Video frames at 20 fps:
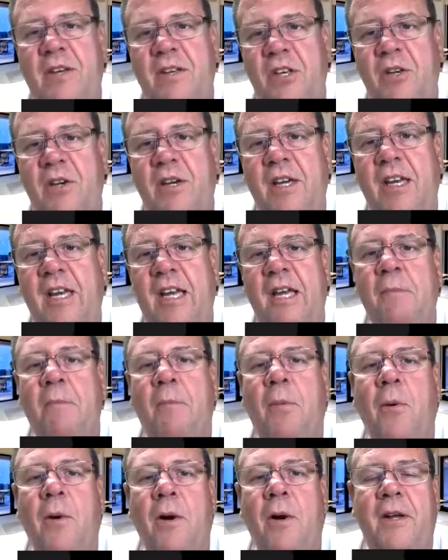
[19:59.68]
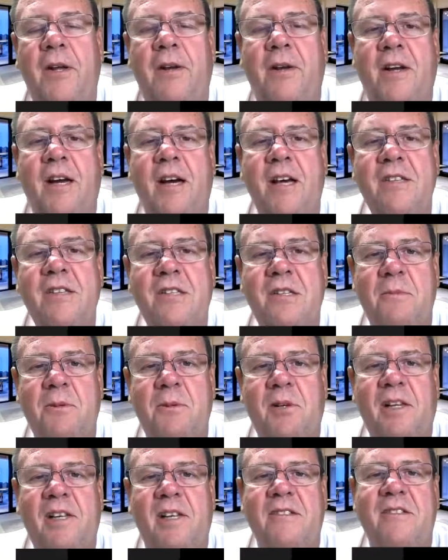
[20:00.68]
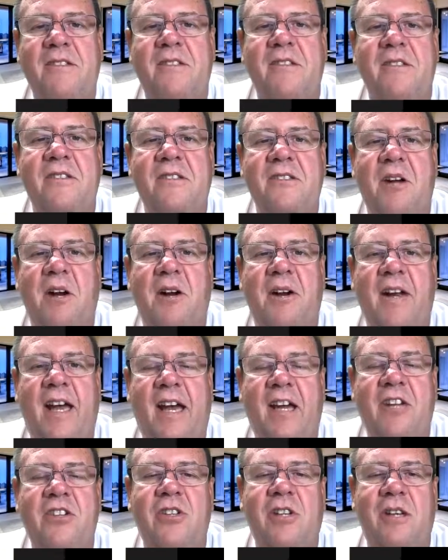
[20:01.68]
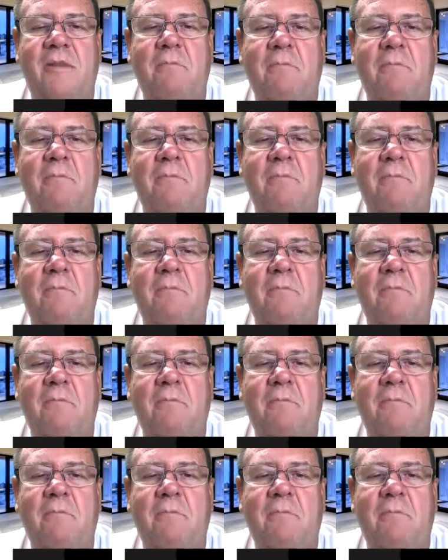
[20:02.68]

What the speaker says: you could import your customer list and start actually